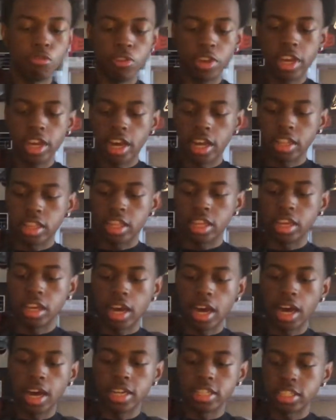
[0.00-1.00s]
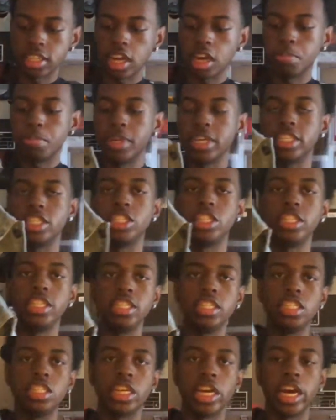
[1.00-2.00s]
we got the Hot Topic
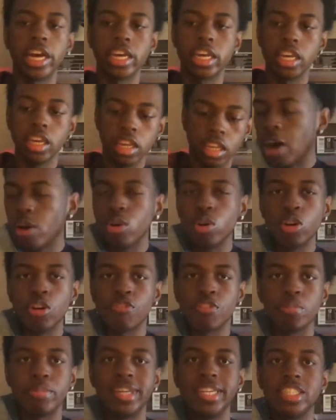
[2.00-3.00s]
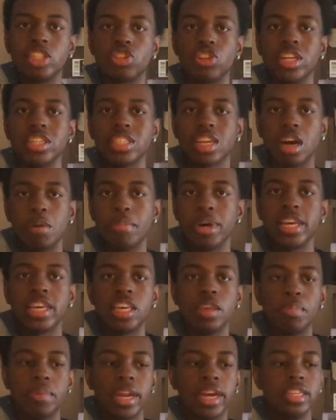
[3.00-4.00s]
jean jacket. I don't know if I'm gonna distress it. I might
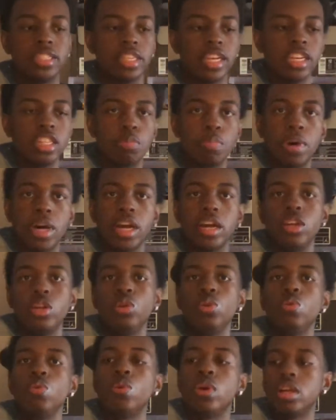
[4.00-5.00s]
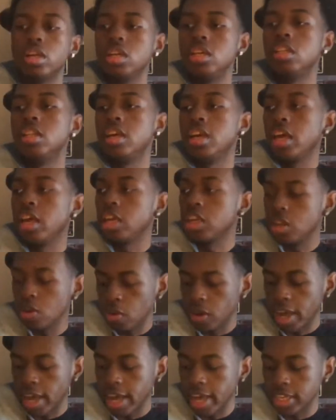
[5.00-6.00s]
keep it as is, but I do want to, you
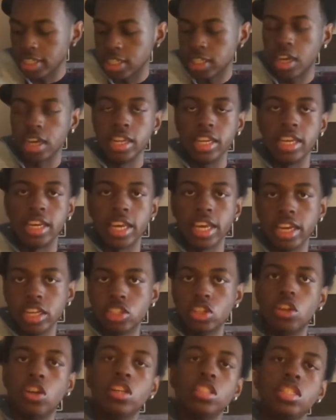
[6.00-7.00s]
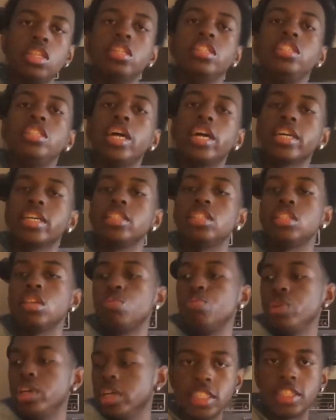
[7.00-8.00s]
know, add Sonny Kicks onto the jacket
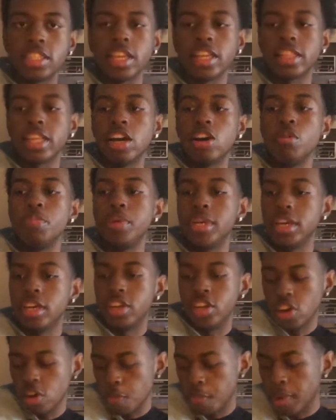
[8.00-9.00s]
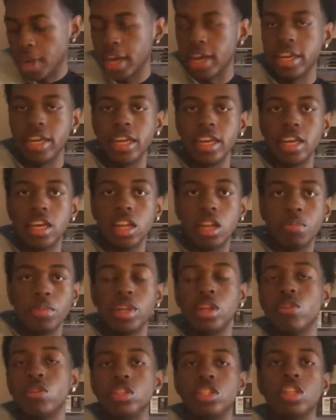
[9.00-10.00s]
somewhere. I just think that would be a dope idea. Let me
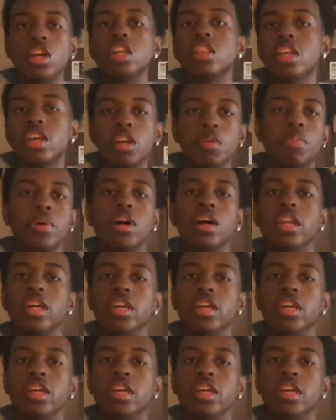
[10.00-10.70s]
know what y'all think about